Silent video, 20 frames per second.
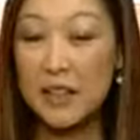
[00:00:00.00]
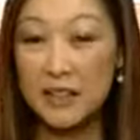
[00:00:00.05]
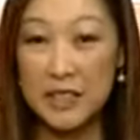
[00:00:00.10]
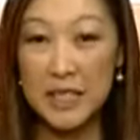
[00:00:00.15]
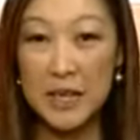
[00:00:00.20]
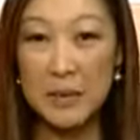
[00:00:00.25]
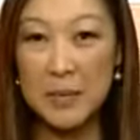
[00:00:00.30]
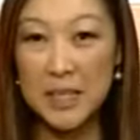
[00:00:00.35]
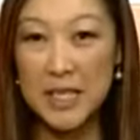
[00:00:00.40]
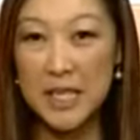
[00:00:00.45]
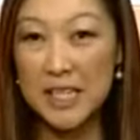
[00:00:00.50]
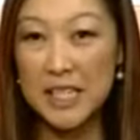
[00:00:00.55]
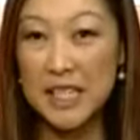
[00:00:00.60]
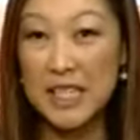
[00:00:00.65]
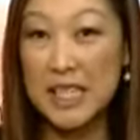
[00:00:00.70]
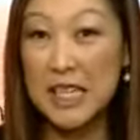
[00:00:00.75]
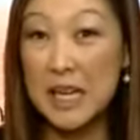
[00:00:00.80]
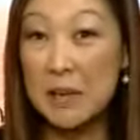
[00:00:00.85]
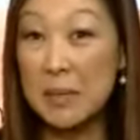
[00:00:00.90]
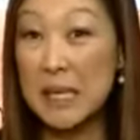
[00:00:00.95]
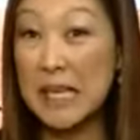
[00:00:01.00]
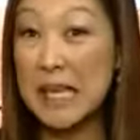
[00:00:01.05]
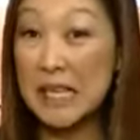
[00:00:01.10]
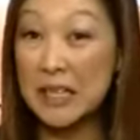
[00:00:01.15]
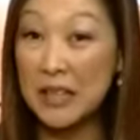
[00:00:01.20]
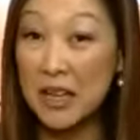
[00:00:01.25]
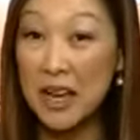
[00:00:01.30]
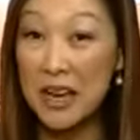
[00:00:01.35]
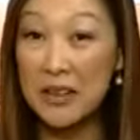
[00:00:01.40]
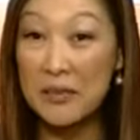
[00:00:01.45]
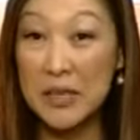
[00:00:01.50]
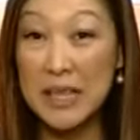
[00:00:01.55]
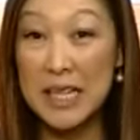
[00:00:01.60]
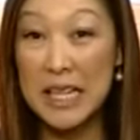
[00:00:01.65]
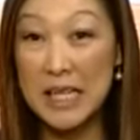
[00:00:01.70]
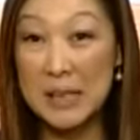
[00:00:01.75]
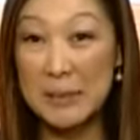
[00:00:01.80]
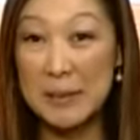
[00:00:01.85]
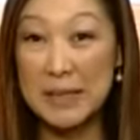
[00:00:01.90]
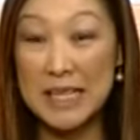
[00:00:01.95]
The numbers actually coming in line with
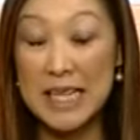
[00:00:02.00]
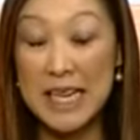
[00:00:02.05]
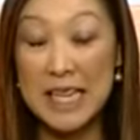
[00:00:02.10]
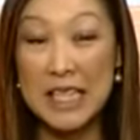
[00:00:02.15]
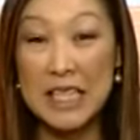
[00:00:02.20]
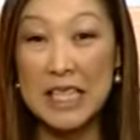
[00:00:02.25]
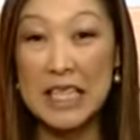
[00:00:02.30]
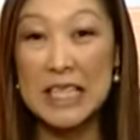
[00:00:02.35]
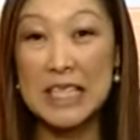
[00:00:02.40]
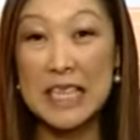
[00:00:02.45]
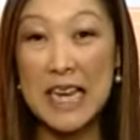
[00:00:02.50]
expectations.